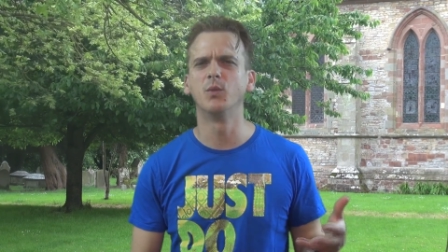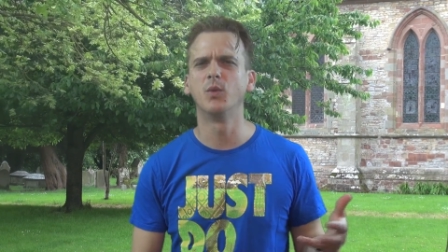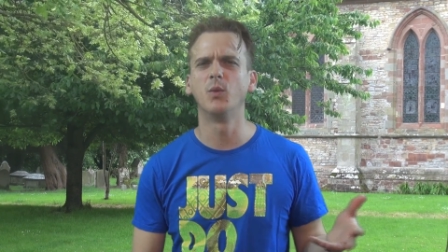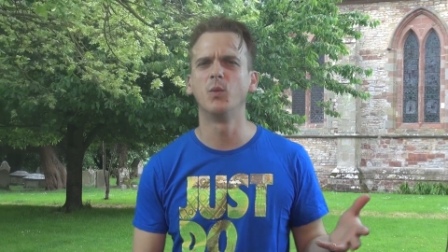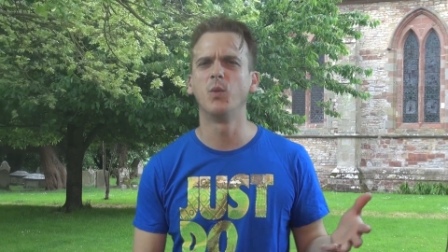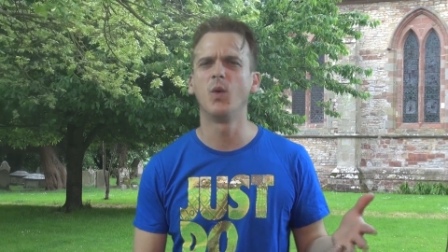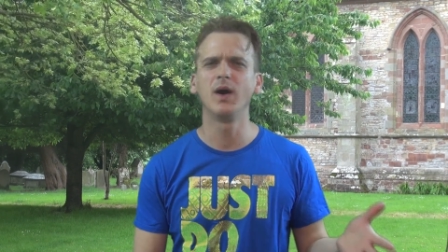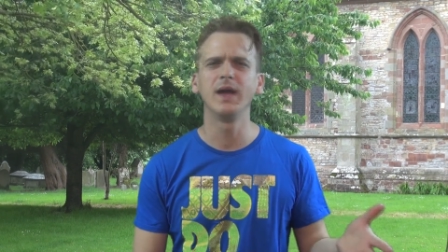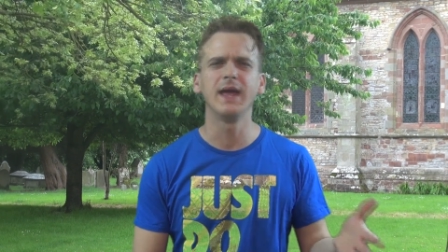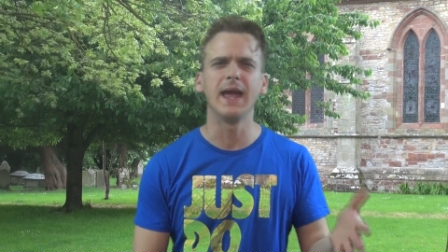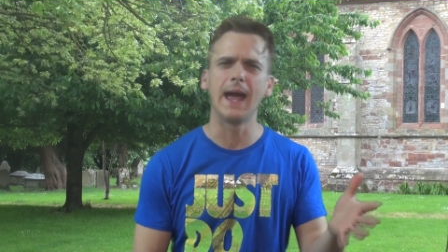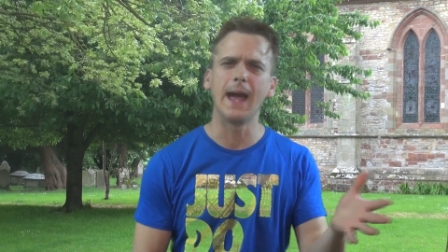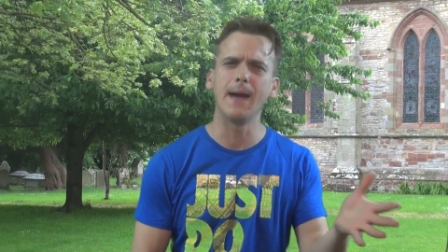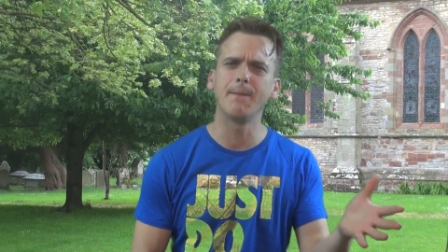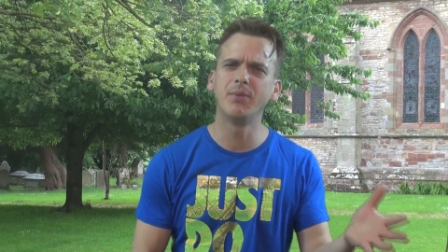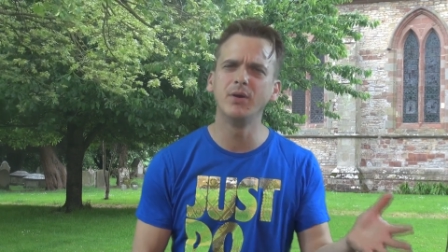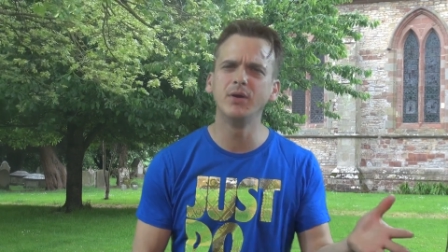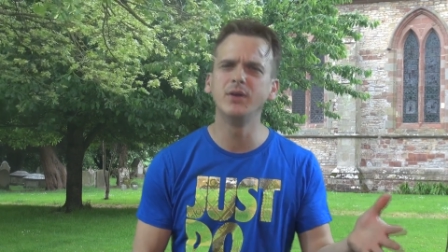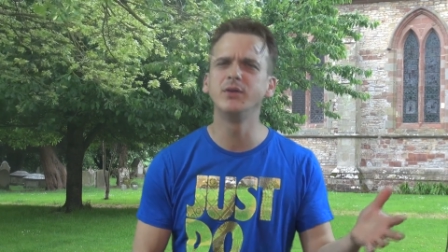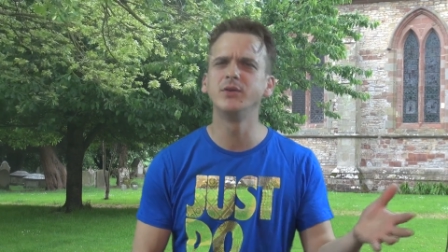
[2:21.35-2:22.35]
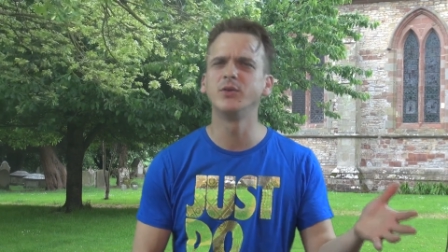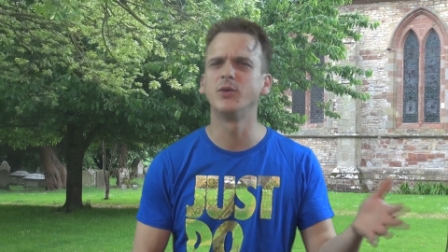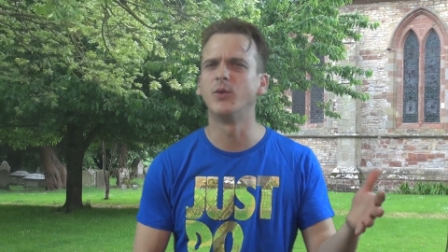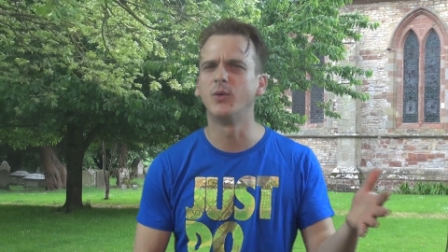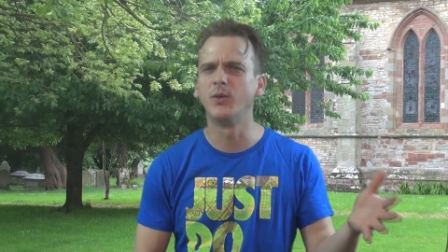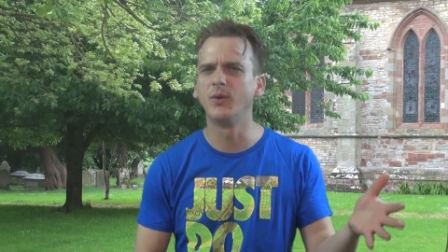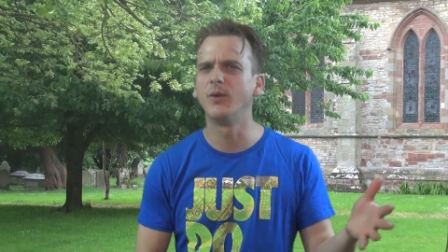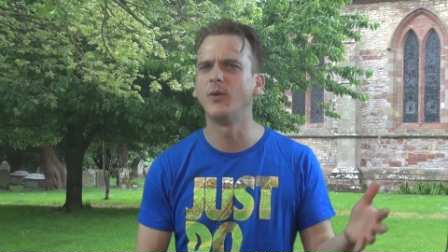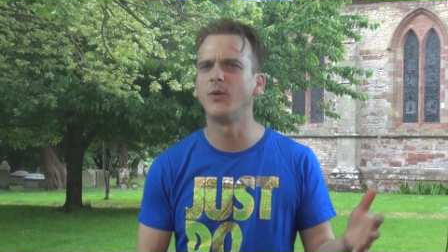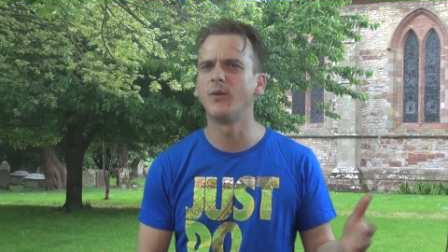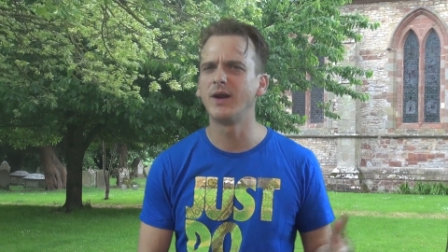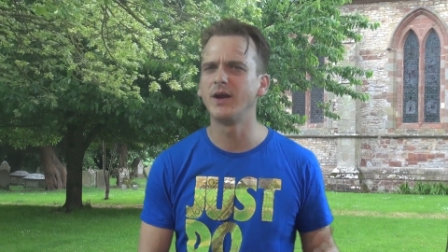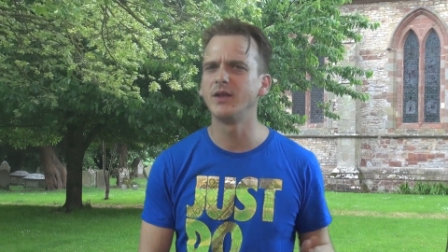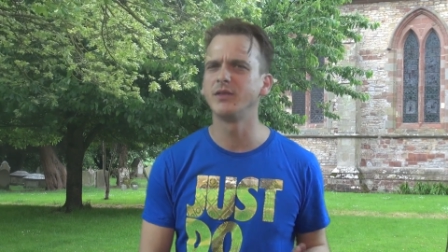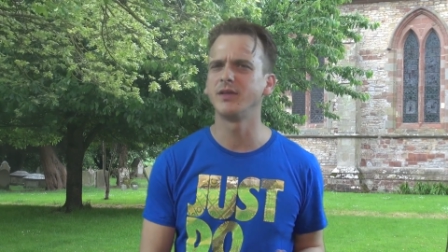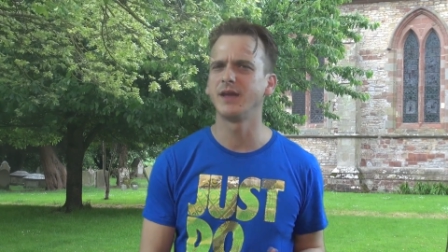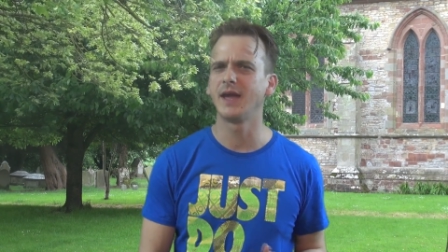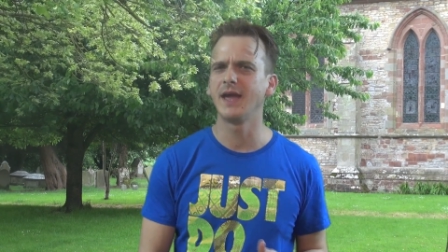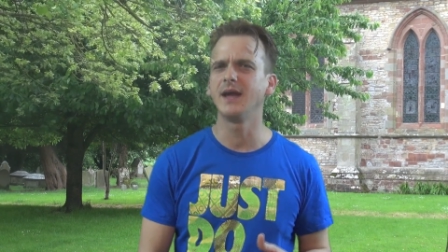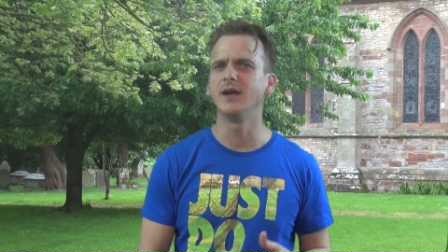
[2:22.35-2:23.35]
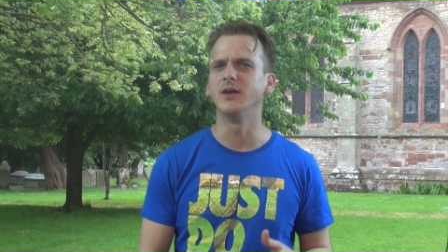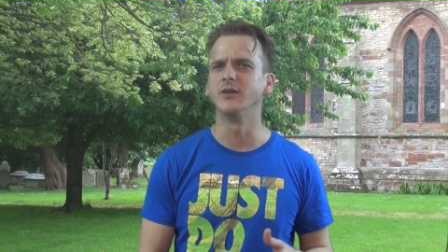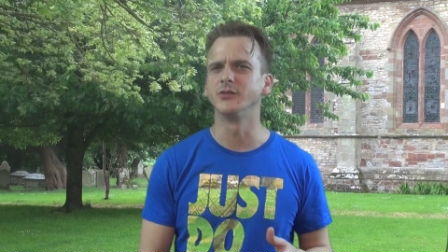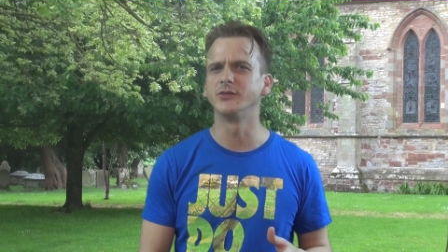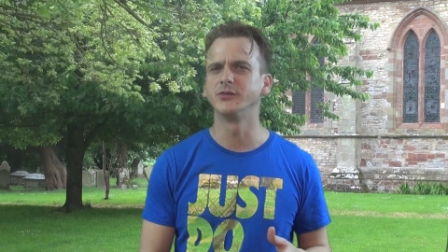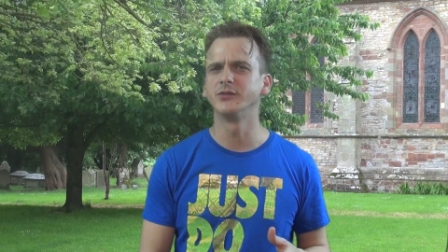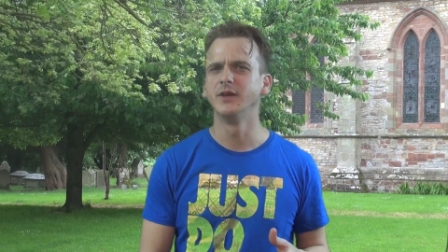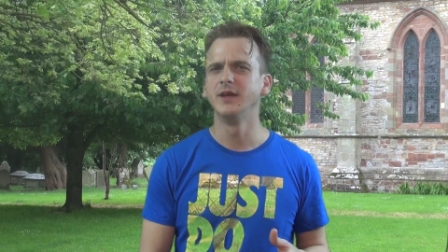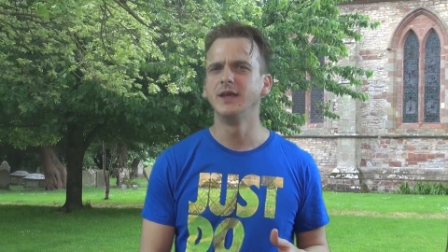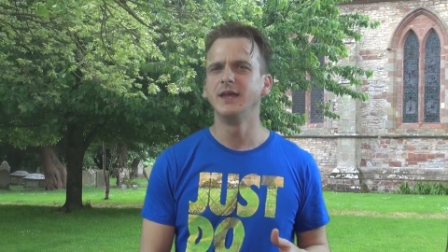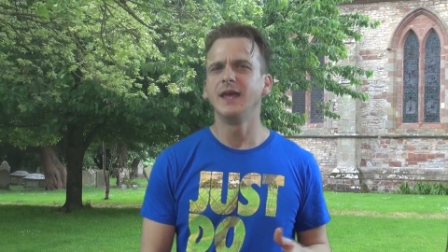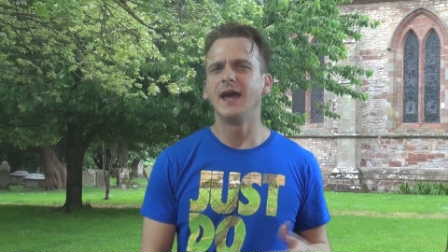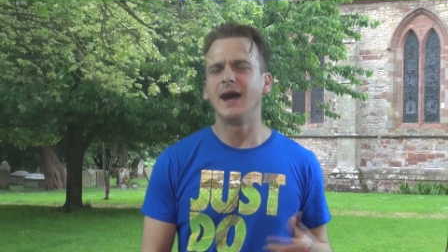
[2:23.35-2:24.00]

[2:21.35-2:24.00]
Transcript: why it happened or anything else.